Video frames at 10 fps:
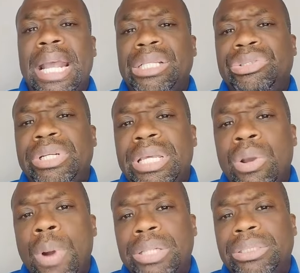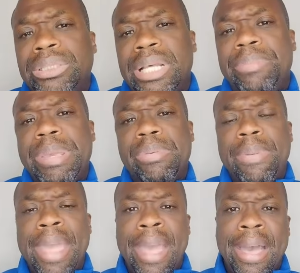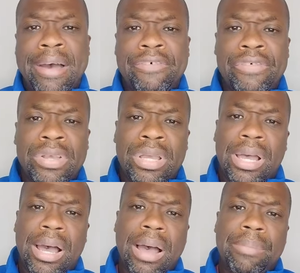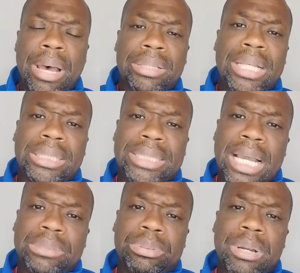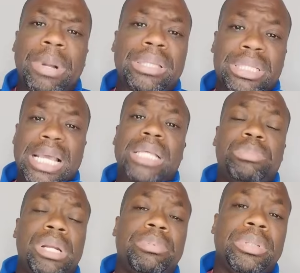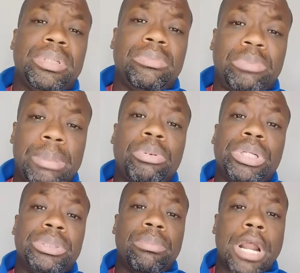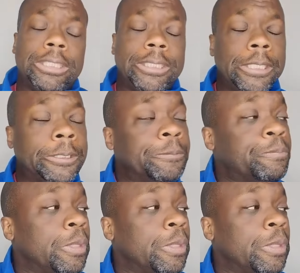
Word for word: answer any questions that people may have uh, about that tax about the tax prepar- preparation process.